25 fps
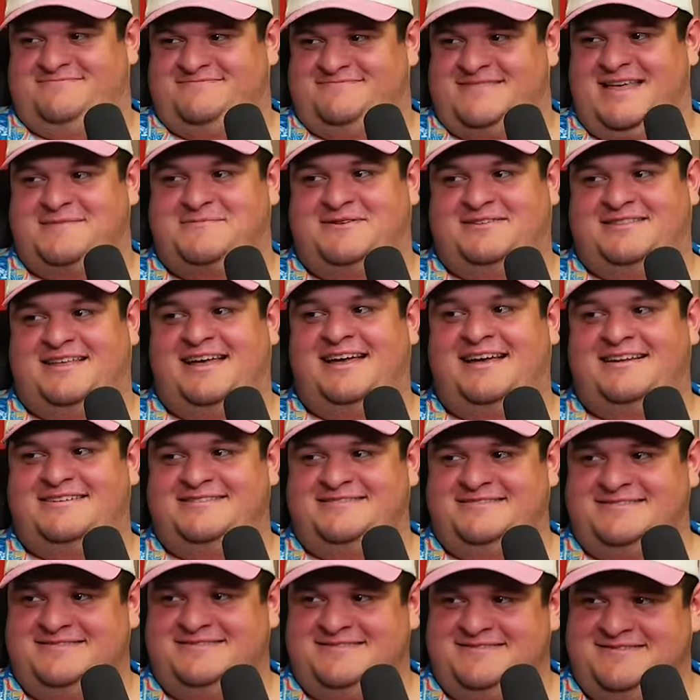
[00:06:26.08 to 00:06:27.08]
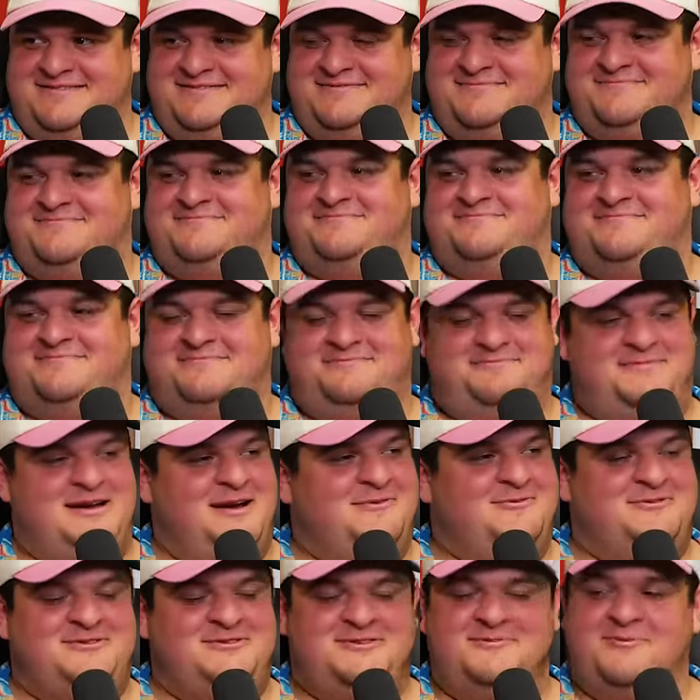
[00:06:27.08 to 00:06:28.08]
how about that?
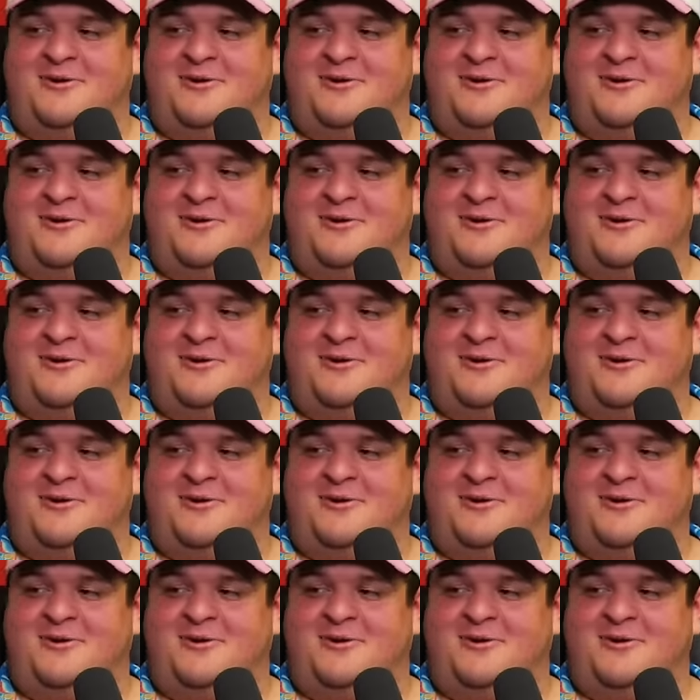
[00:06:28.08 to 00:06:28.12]
Penguins are